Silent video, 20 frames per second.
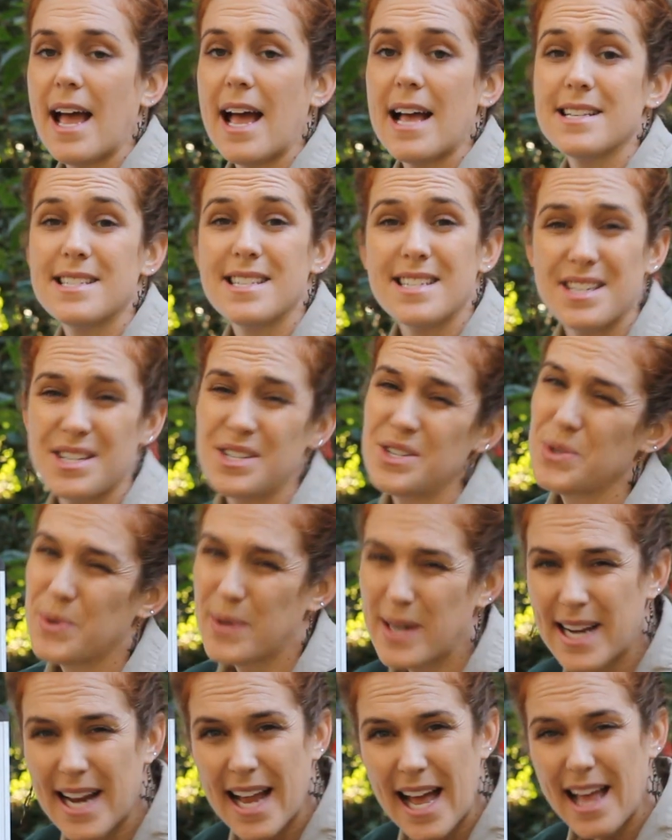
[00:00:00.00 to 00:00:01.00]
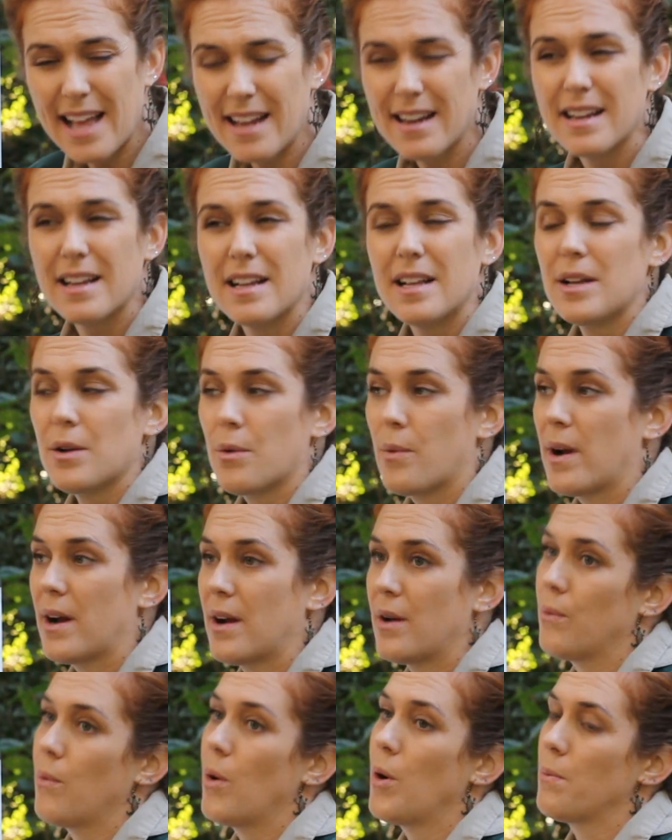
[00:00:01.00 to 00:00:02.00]
as an indoor cat, where
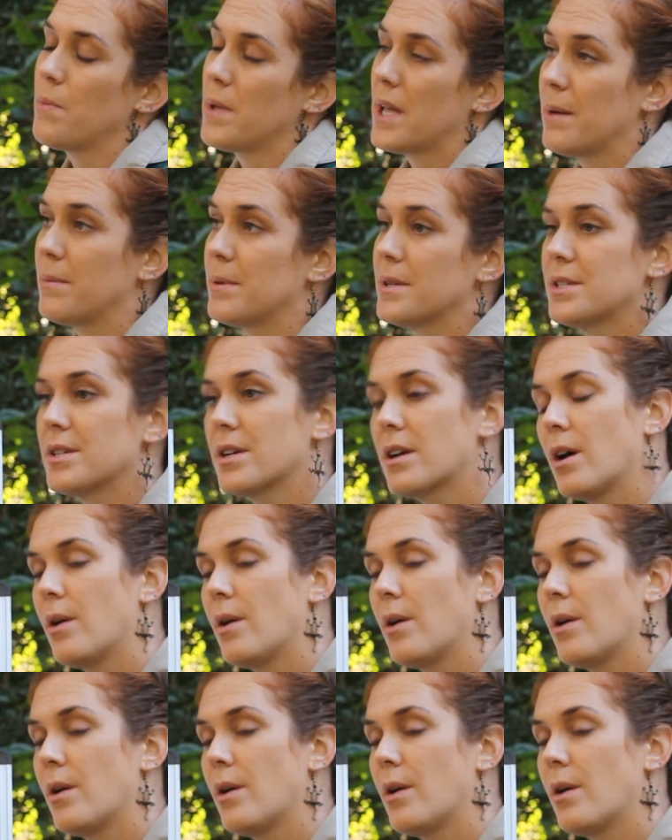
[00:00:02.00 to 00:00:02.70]
it won't be able to go